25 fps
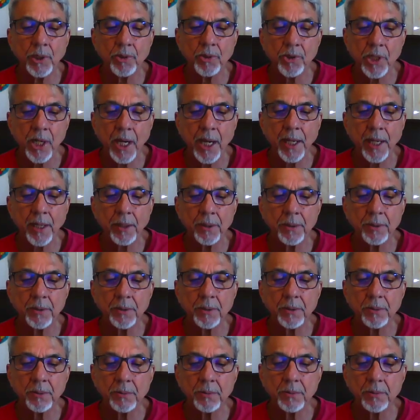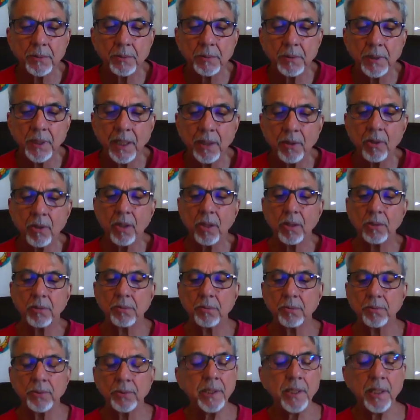child
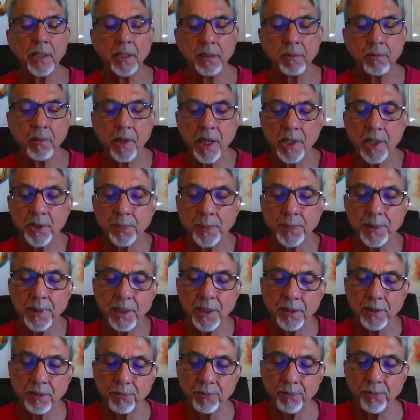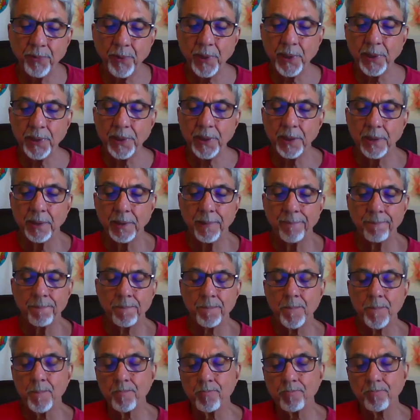cannot really grasp that very
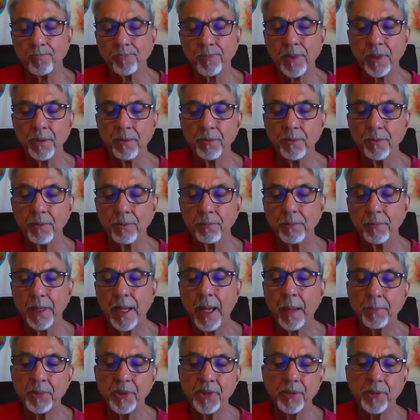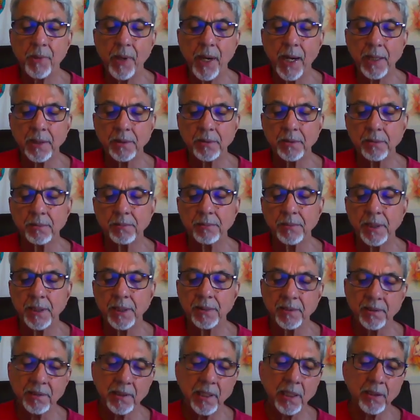abstract
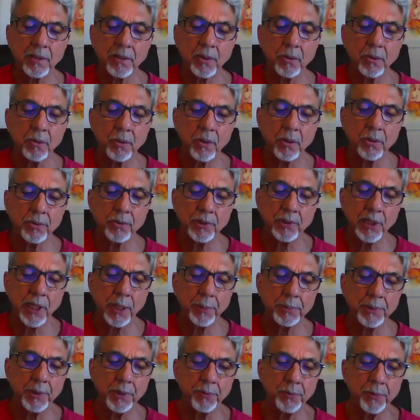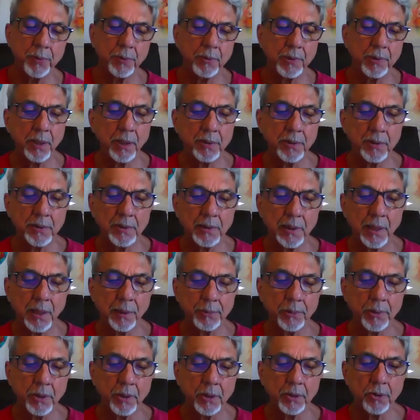and subtle concept. If you tell the
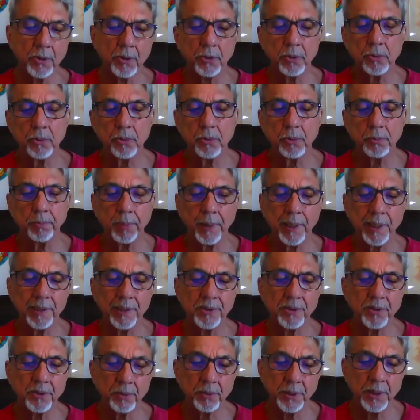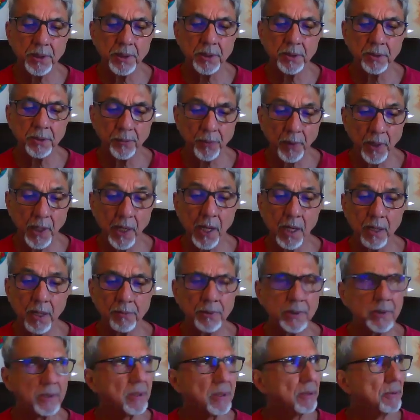child, oh, 2 plus 3 is
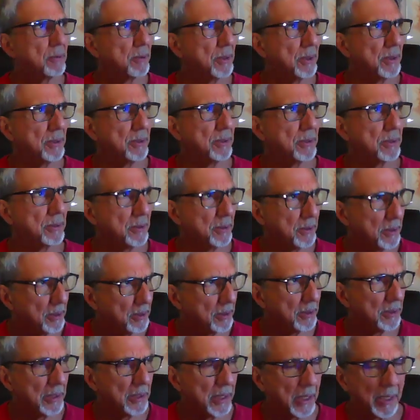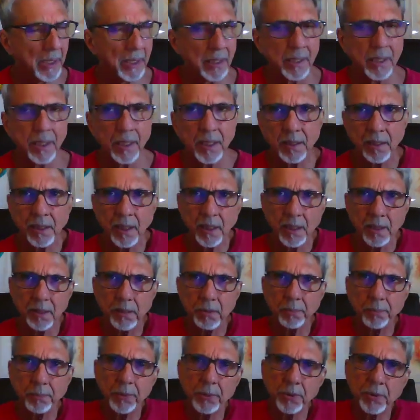5, I say, what? Oh. And then
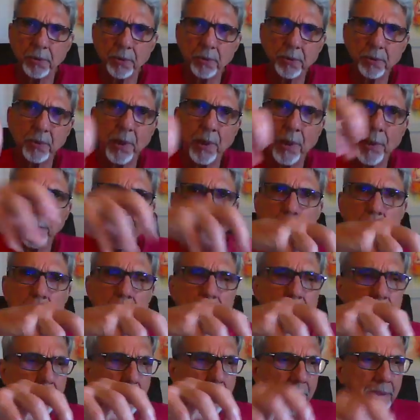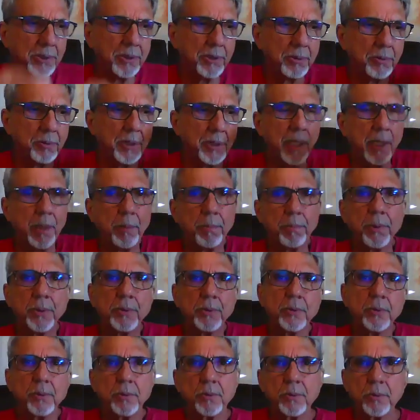you put 2 apples plus 3
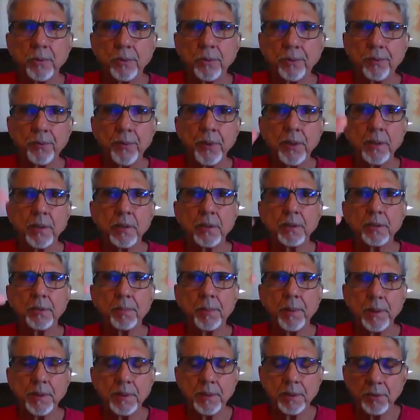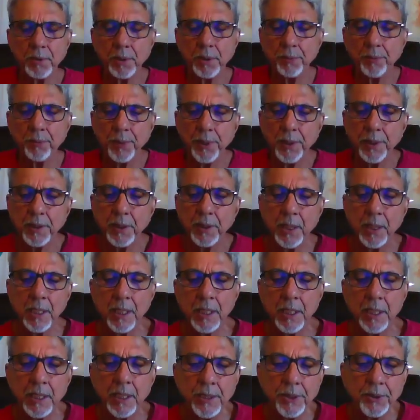apples, or 2 fingers plus 3 fingers.
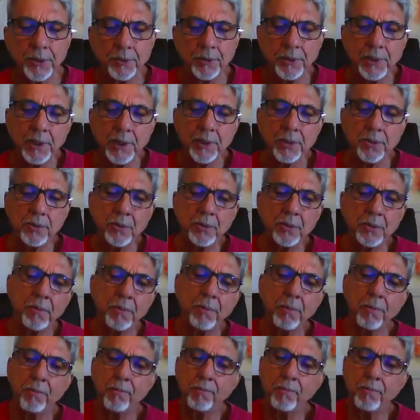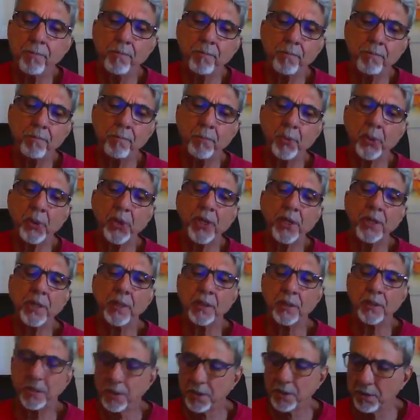You need to bring
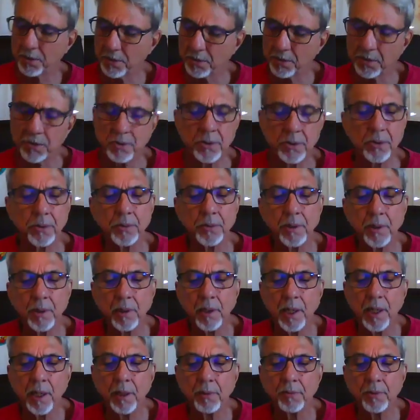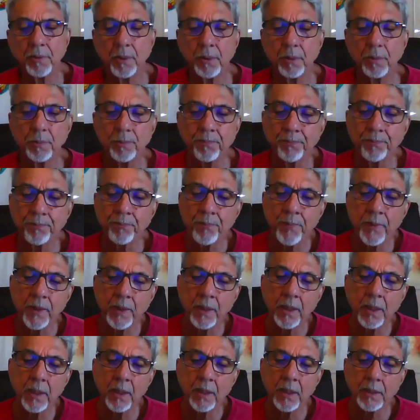it to the level,
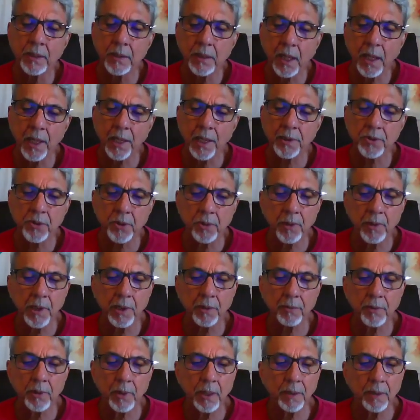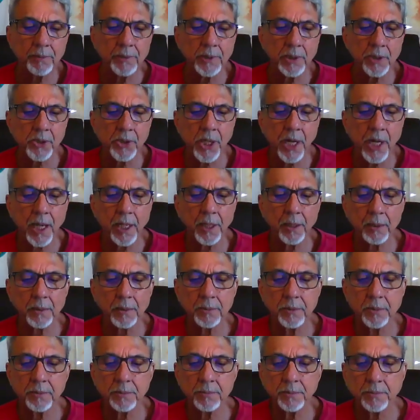intellectual level of the
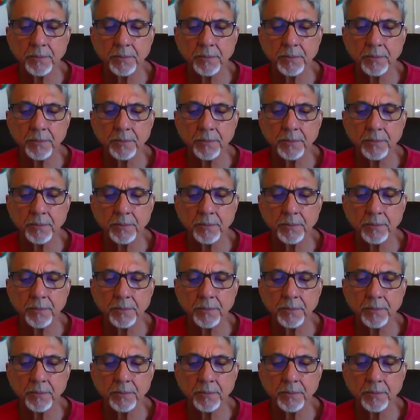child,